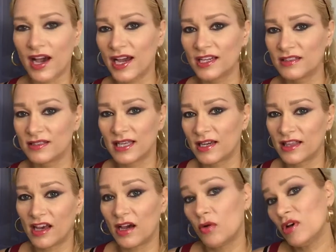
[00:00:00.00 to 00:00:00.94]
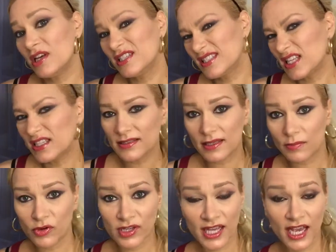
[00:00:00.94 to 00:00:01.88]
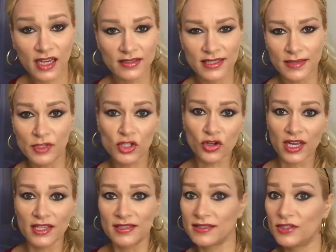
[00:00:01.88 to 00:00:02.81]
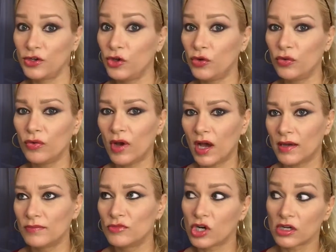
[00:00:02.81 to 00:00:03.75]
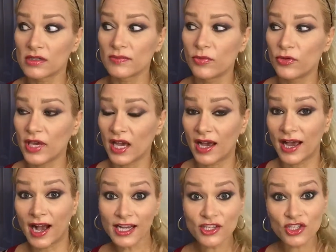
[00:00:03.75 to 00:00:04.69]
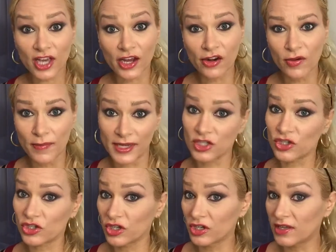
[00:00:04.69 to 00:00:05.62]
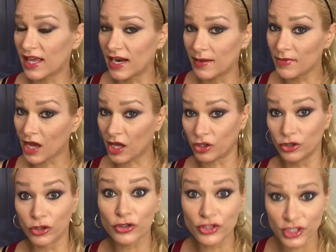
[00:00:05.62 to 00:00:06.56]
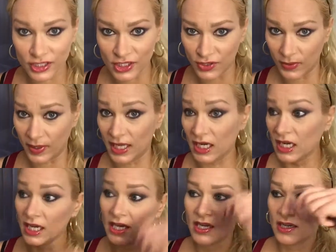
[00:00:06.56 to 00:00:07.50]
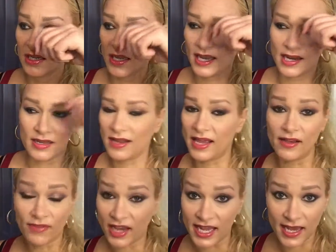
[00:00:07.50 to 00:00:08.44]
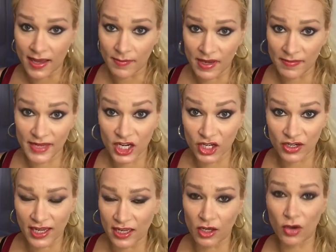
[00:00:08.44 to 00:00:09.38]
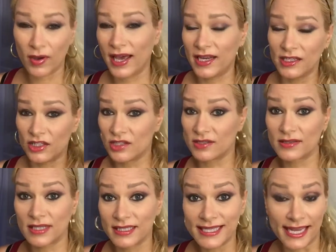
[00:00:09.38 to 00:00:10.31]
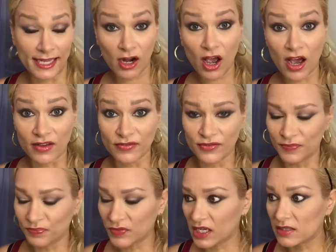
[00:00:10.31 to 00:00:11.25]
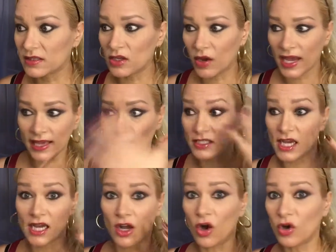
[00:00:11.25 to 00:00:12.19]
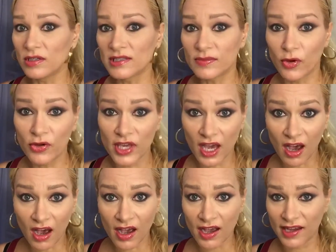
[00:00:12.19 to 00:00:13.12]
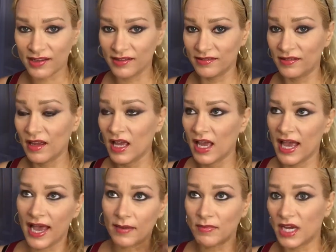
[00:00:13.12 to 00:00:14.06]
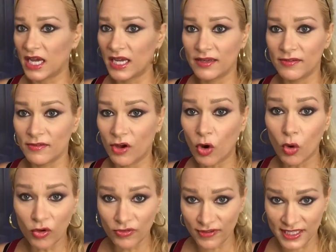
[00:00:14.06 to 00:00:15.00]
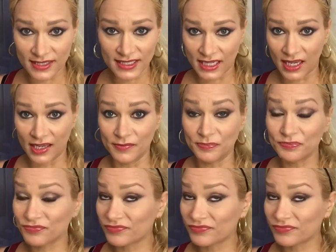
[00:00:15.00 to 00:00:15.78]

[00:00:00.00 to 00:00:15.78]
eye because I thought, well, as long as I'm around the house, let me try this new dark smoky eye eyeshadow and make sure that I'm not allergic to it. And if I am, I'm here and I can go ahead and just take it off. And so I had done a whole smoky eye and had my whole face done.